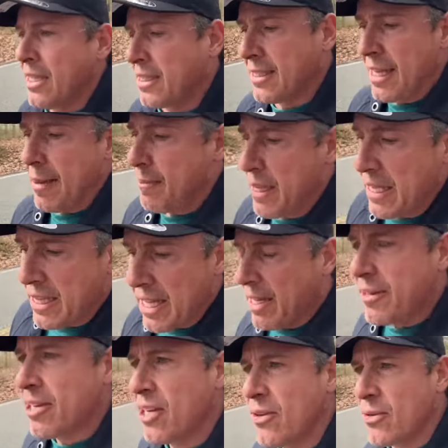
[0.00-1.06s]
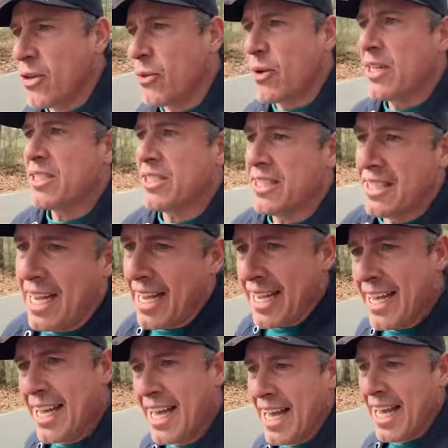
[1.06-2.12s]
Does that mean that for the rest of the
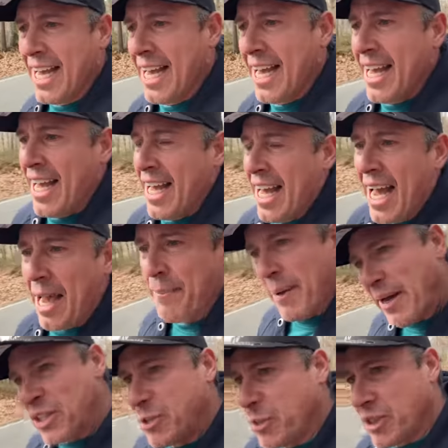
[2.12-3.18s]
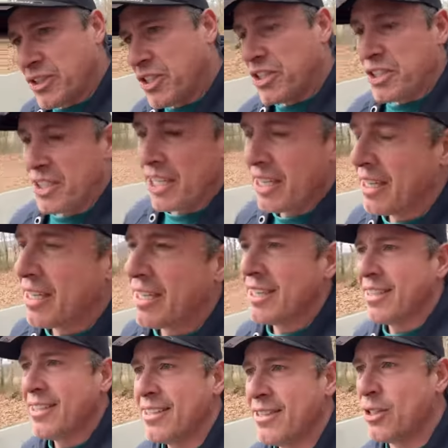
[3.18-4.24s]
day, I might as well just
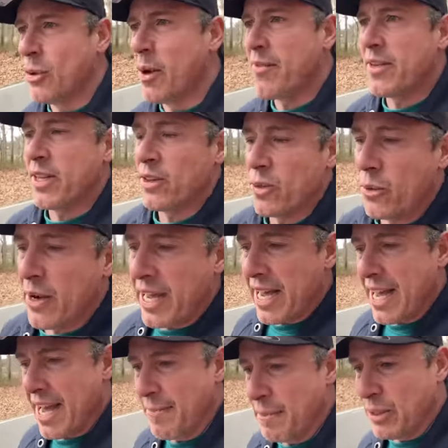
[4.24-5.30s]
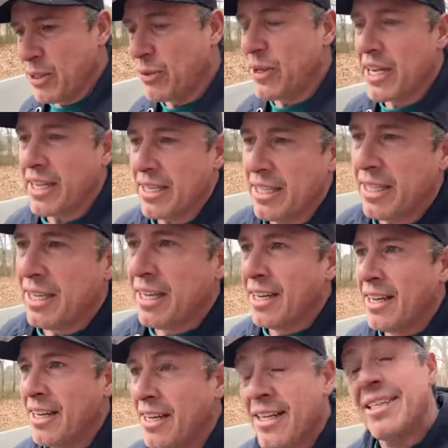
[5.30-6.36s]
do everything the way I have been doing it?
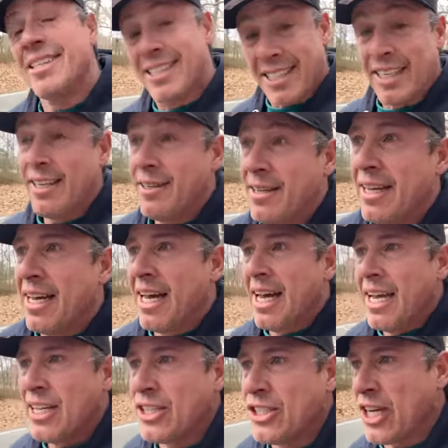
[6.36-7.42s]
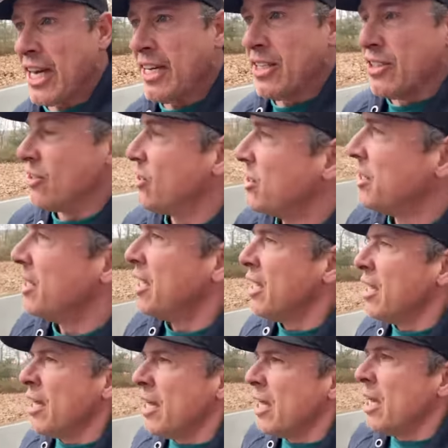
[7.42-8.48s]
See? Change.
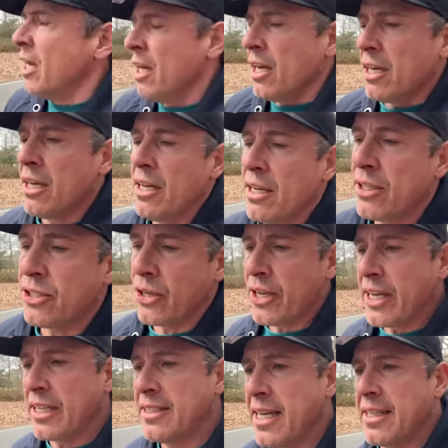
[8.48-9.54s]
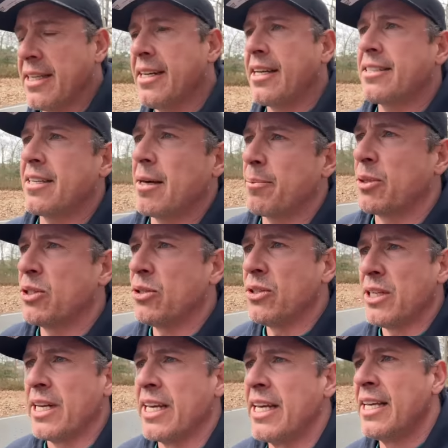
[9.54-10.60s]
So you got to take the next
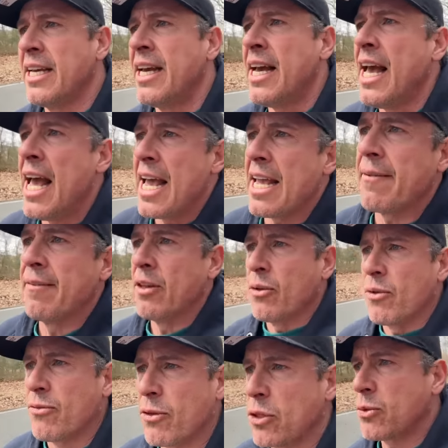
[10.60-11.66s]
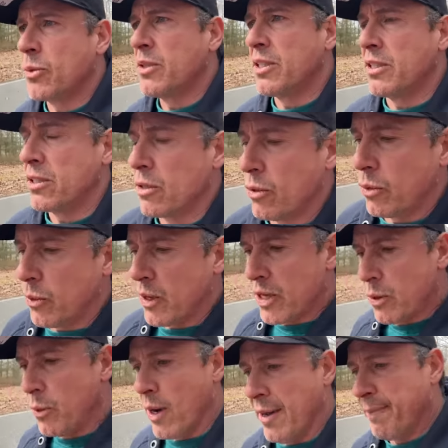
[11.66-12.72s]
opportunity, even though the first one didn't go the way
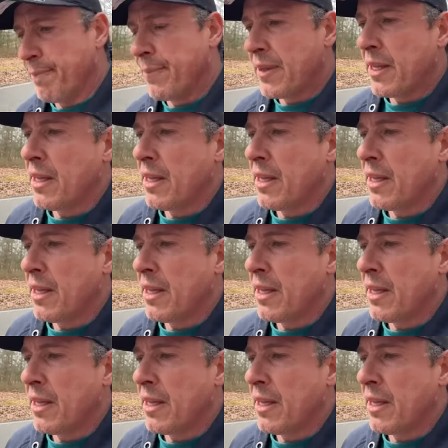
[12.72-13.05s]
you want.